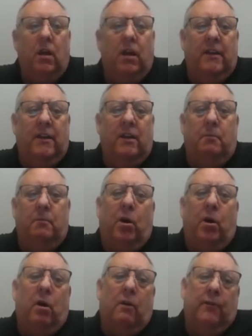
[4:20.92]
And then the
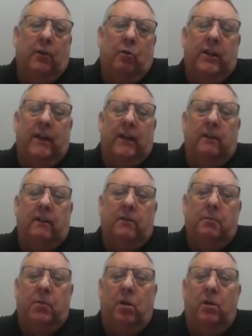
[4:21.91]
ball for locating. The
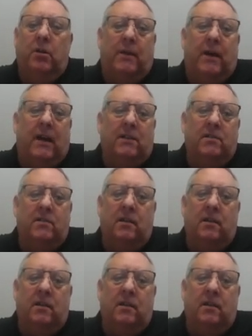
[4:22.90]
ball in the box,